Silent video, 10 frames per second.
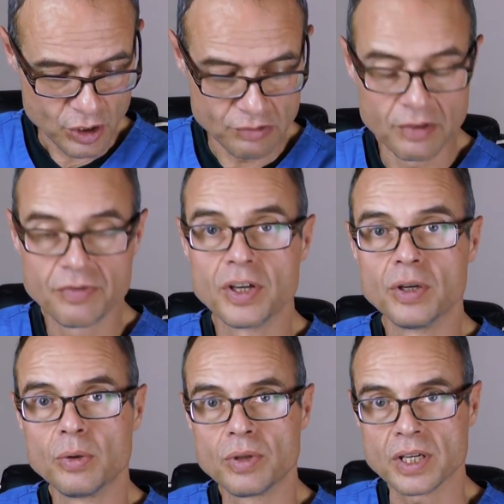to
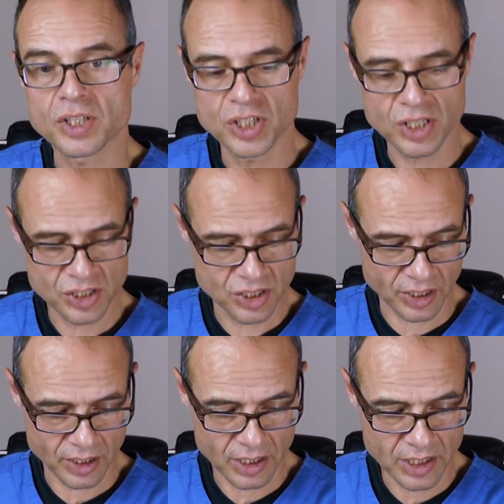review the
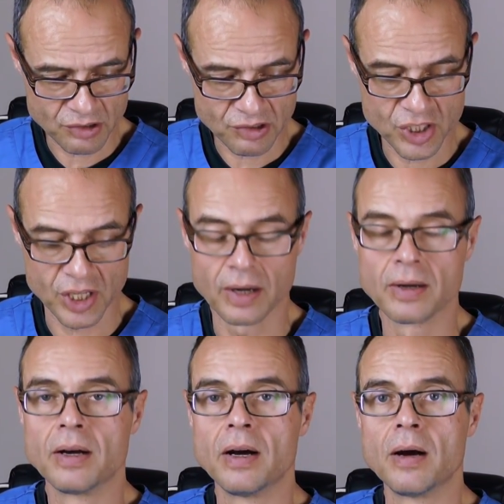existing literature
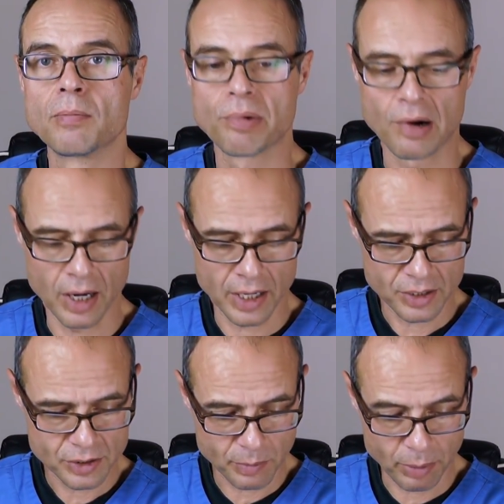
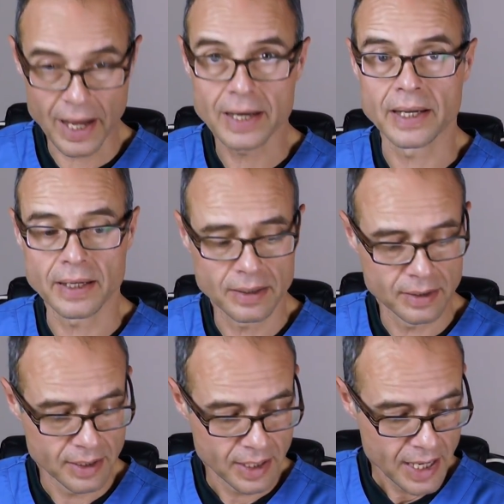prior to planning
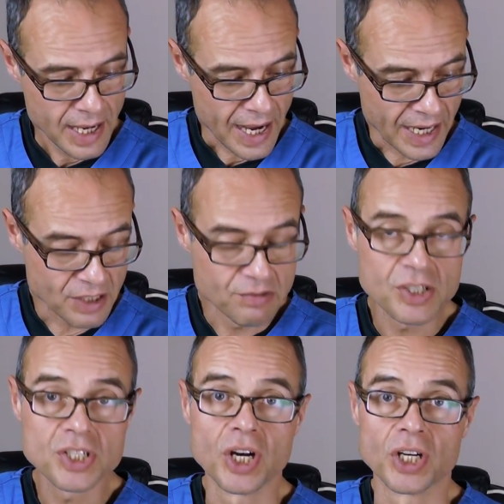any
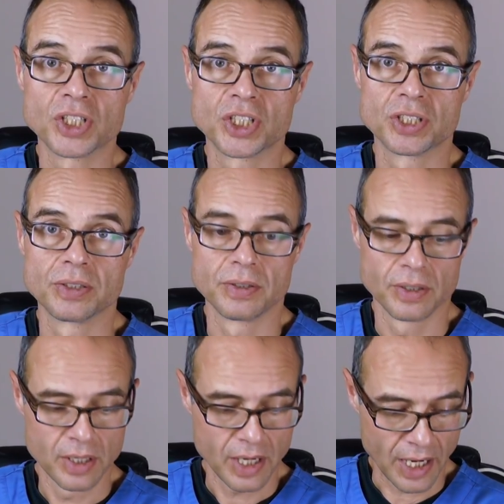research,
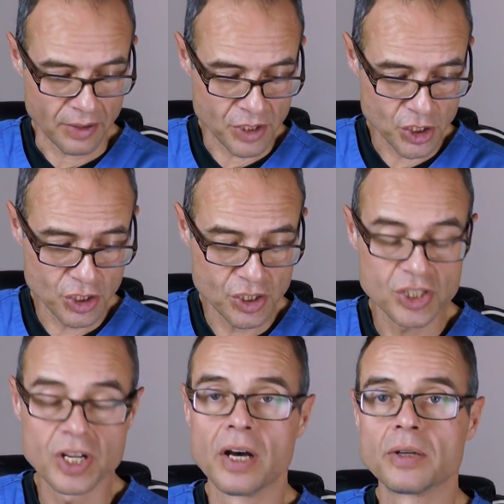and this should
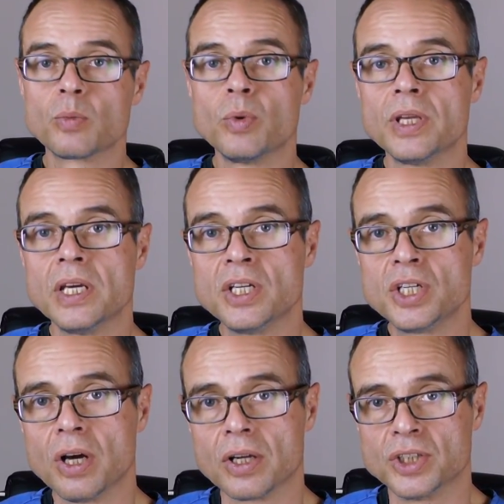start with the
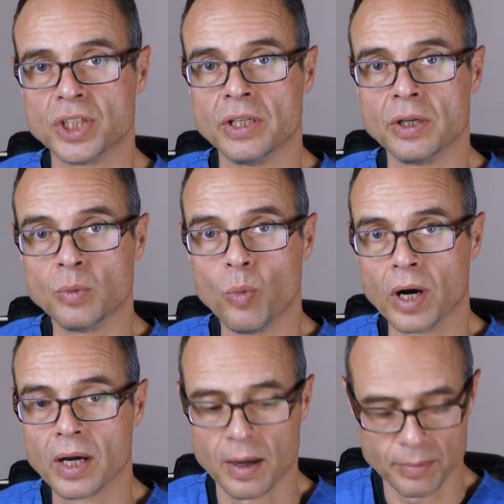etiology and
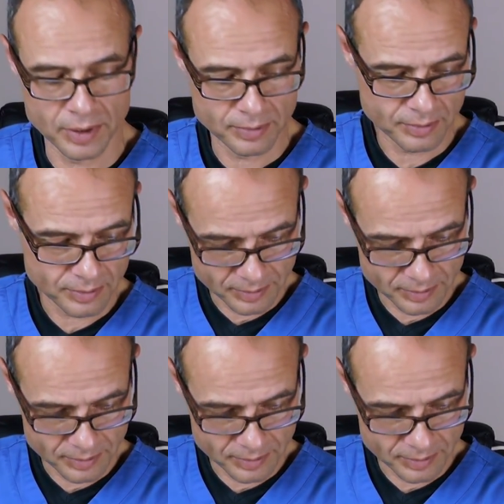work up.